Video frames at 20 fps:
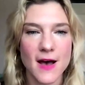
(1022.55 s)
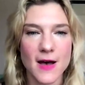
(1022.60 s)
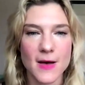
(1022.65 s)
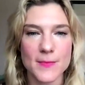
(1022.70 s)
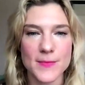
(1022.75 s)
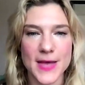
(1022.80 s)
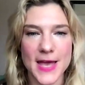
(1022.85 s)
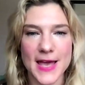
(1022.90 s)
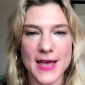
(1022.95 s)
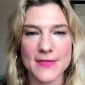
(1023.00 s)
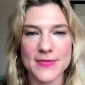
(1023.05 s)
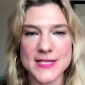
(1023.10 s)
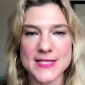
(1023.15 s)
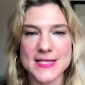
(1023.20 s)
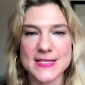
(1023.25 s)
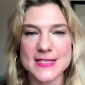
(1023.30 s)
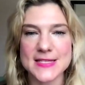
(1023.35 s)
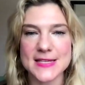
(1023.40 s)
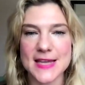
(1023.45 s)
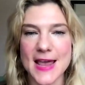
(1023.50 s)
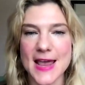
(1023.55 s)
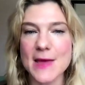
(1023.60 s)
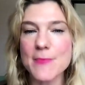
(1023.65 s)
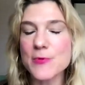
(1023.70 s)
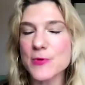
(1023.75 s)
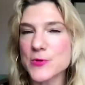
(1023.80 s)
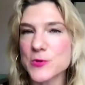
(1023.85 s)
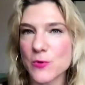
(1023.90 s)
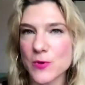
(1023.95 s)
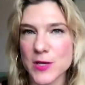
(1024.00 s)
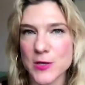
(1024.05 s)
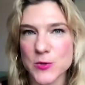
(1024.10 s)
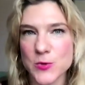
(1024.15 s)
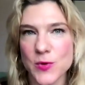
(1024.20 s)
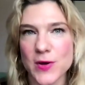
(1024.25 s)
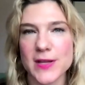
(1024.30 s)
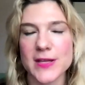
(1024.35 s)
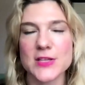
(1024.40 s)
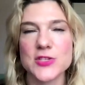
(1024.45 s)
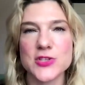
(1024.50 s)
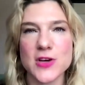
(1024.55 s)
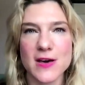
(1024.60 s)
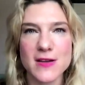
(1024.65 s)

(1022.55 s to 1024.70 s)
Um, and this is in April 2020,